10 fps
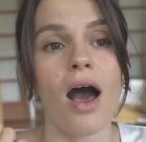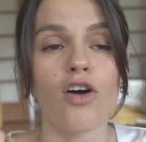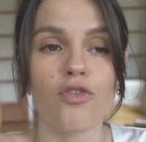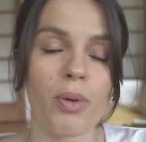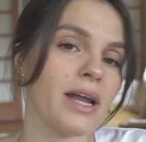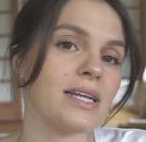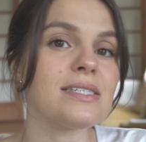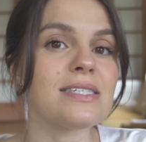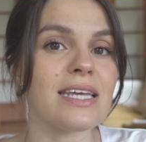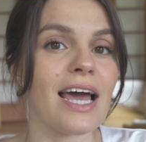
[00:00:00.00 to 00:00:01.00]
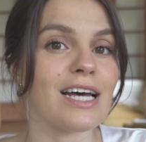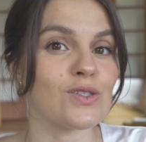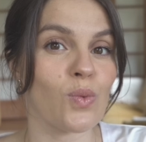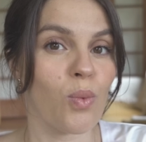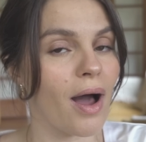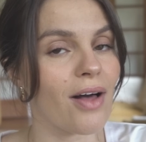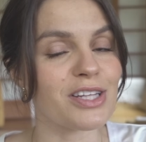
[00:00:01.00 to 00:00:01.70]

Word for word: of pregnancy as well.